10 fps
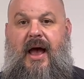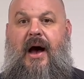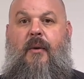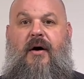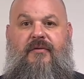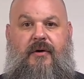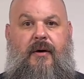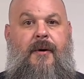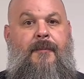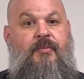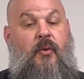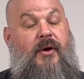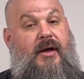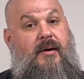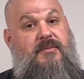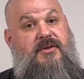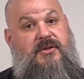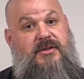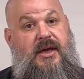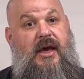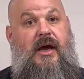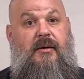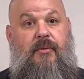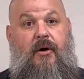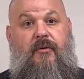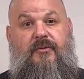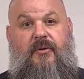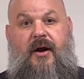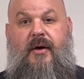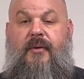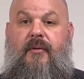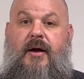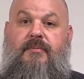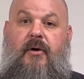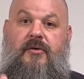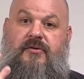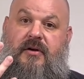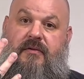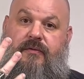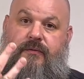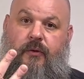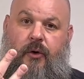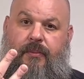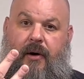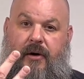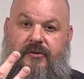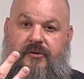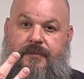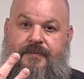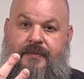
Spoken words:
However, when it comes to singing and parts writing, we write parts in 4 parts,